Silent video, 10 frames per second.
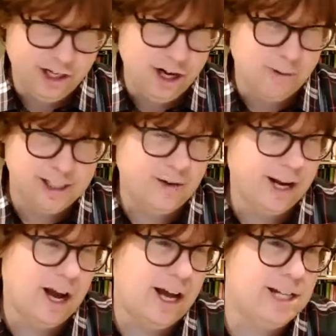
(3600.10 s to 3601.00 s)
to know what's
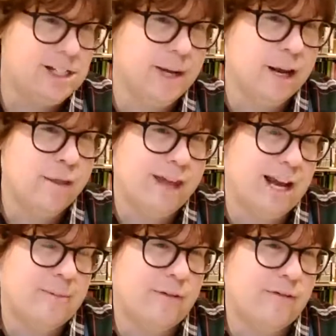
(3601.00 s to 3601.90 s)
going on so we can think
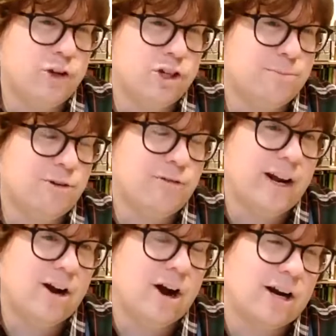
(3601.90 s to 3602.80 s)
about
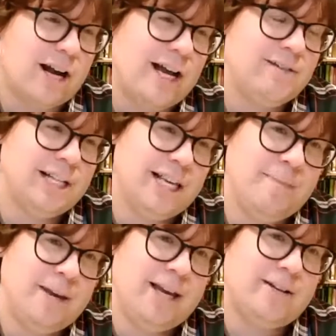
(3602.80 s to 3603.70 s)
future-proofing our archives and
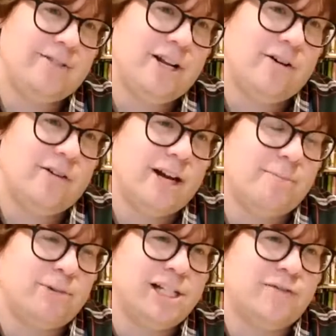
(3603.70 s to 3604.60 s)
keeping it, you know, in a
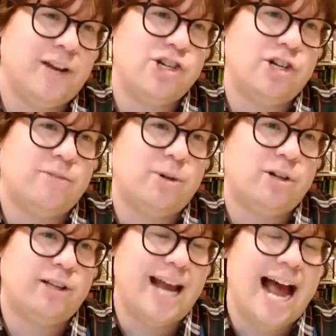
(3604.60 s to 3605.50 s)

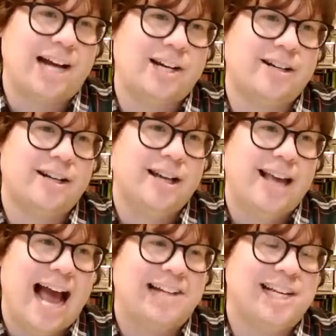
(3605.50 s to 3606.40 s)
preservationable and
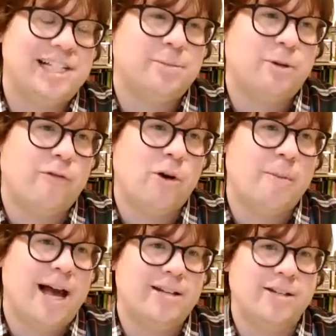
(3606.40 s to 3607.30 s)
accessible
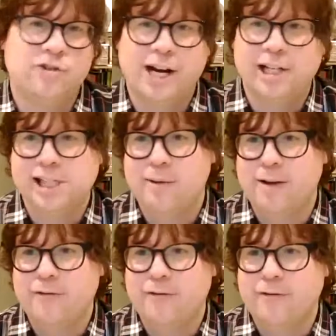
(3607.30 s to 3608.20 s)
format and trying to stay
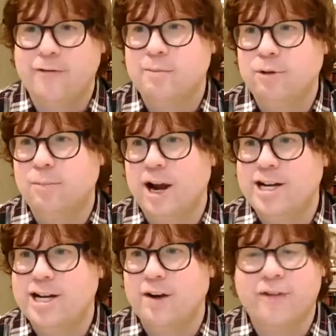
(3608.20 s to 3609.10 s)
away from
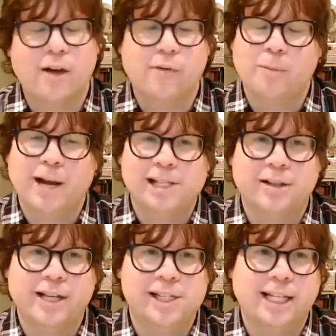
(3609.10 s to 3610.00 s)
proprietary file formats,
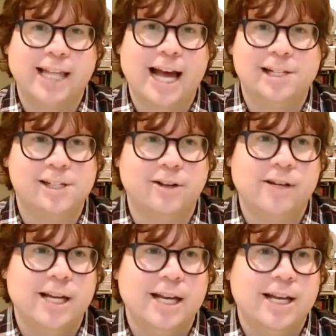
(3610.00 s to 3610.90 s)
things like that. So
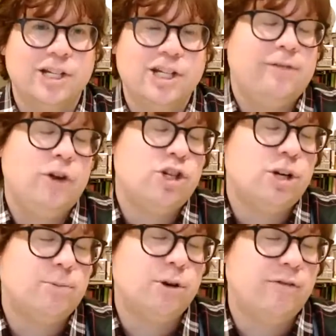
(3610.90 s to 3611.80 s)
just
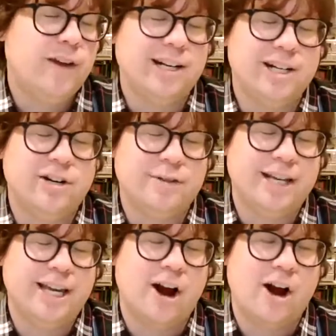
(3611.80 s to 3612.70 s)
future-proofing and, you know,
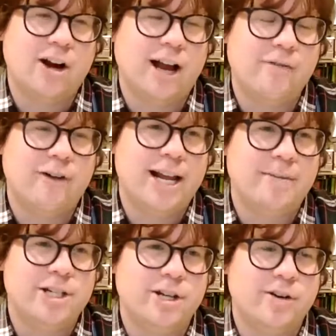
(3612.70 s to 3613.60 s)
thinking archive-ready
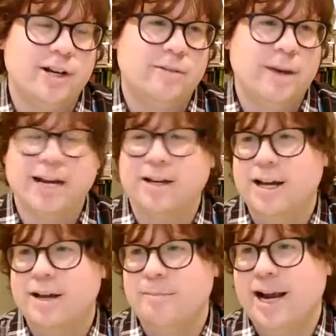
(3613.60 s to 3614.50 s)
material
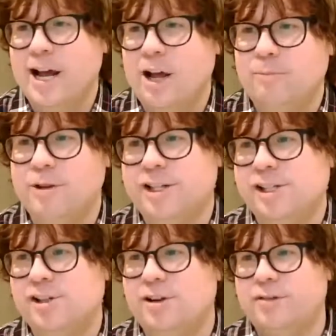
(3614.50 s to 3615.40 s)
might help with
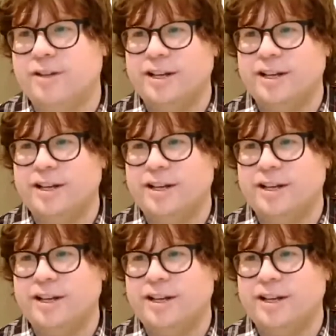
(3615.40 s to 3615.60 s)
these sort of,